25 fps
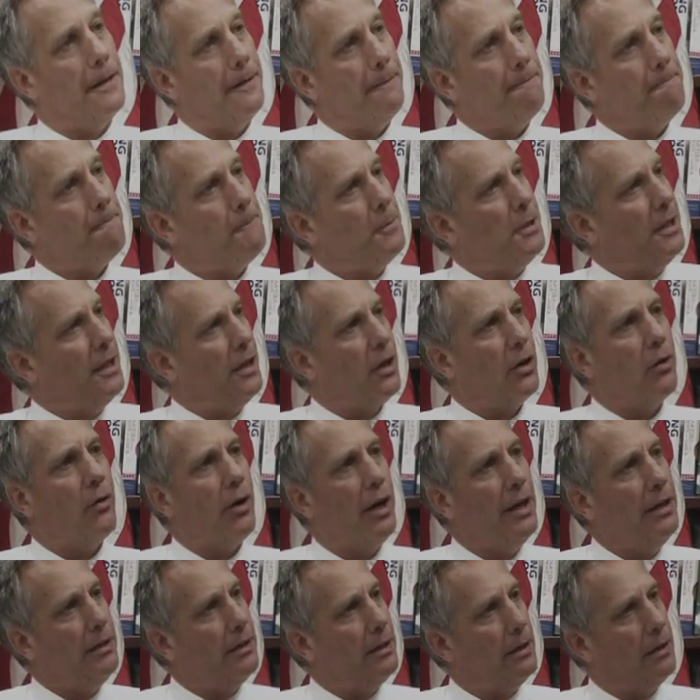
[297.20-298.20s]
a
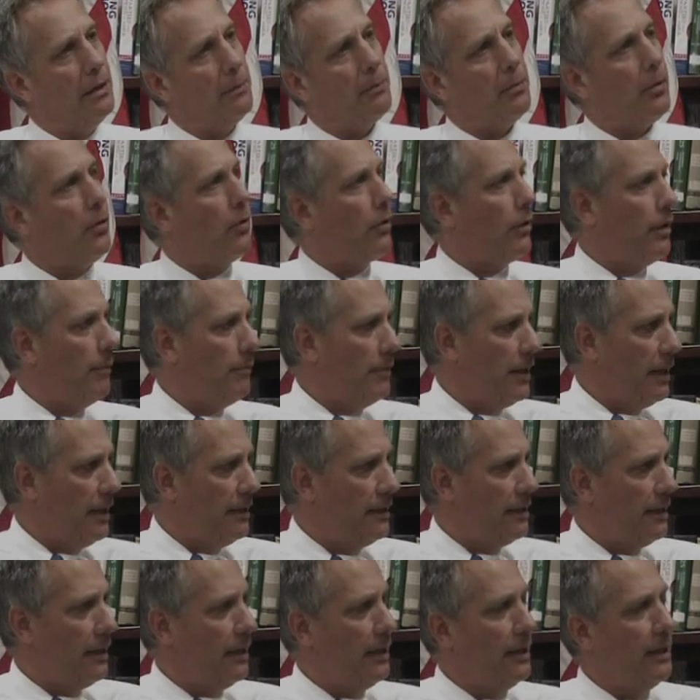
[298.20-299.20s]
great program
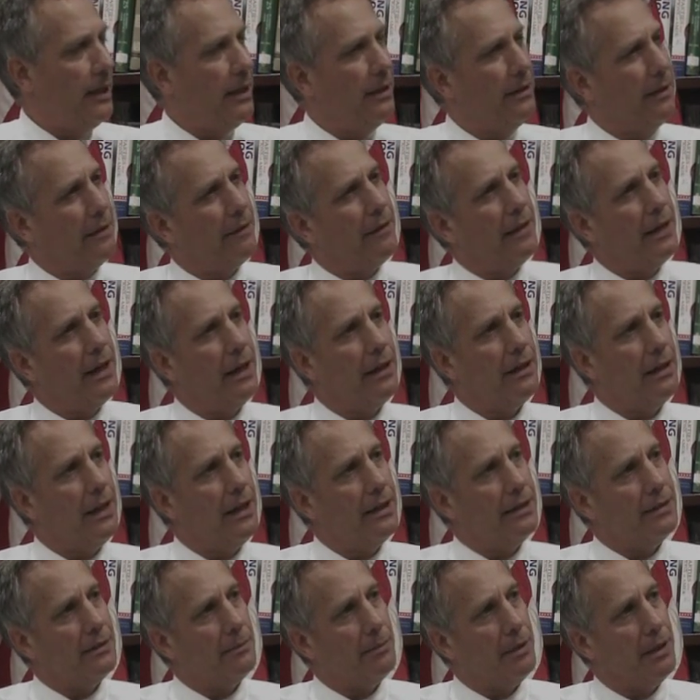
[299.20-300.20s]
that day, and the thing I
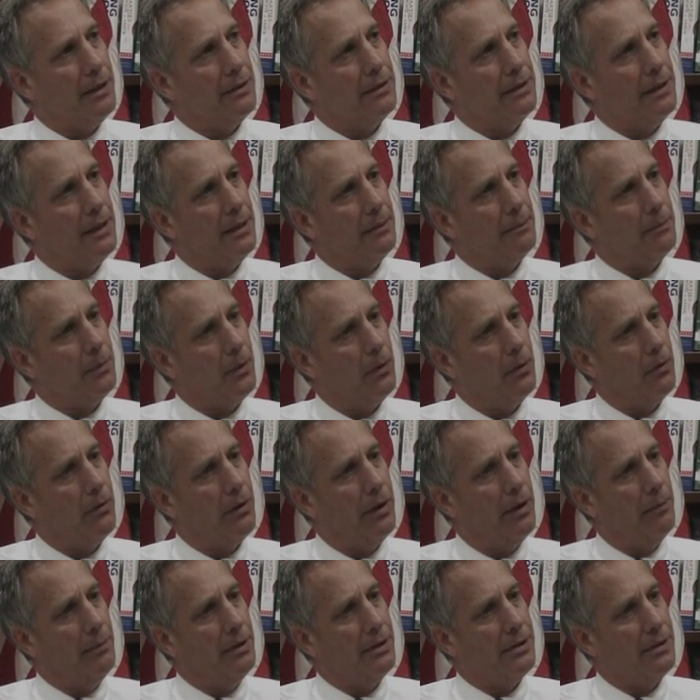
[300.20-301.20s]
liked about that
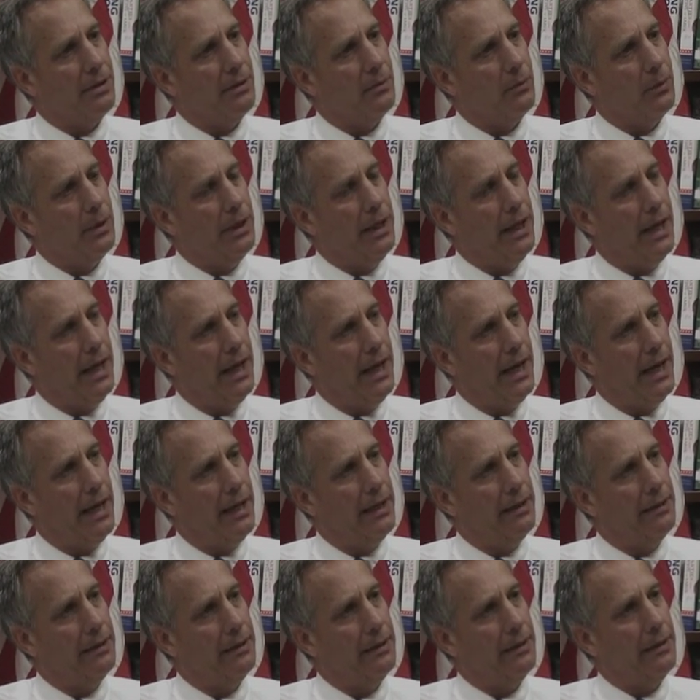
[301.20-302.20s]
program is that we
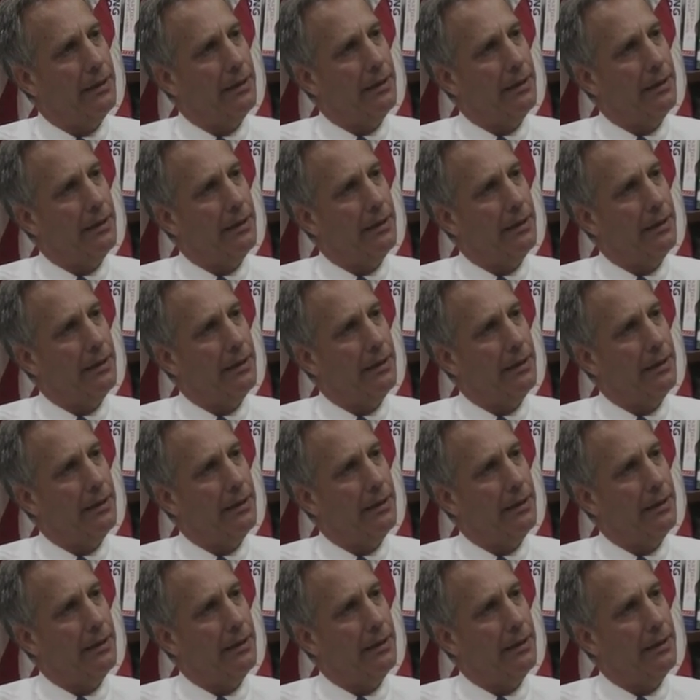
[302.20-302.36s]
had